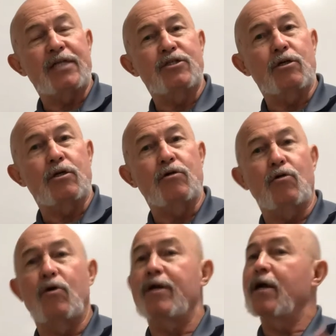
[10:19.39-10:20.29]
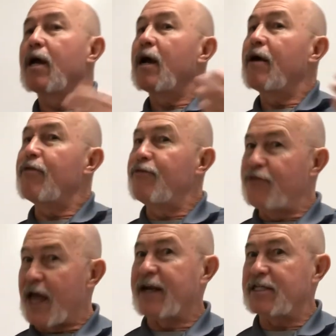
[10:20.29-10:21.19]
sides are congruent,
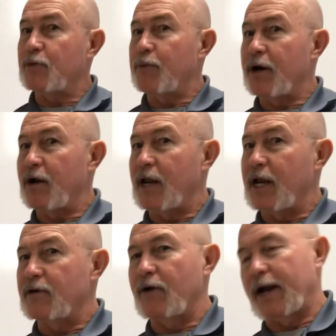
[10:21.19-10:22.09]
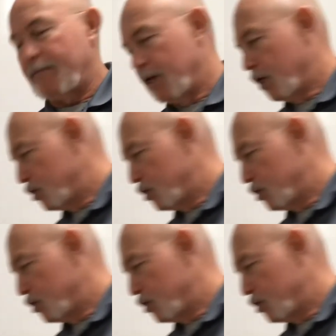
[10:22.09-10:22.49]
then it's a parallelogram.